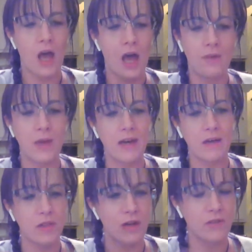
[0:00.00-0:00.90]
Um, and
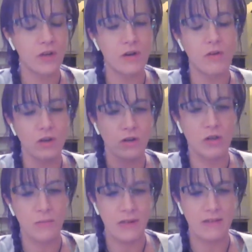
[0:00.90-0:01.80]
I'd love to know your
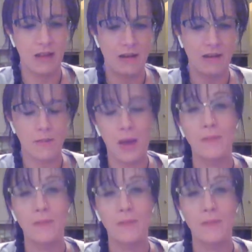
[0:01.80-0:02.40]
human design type.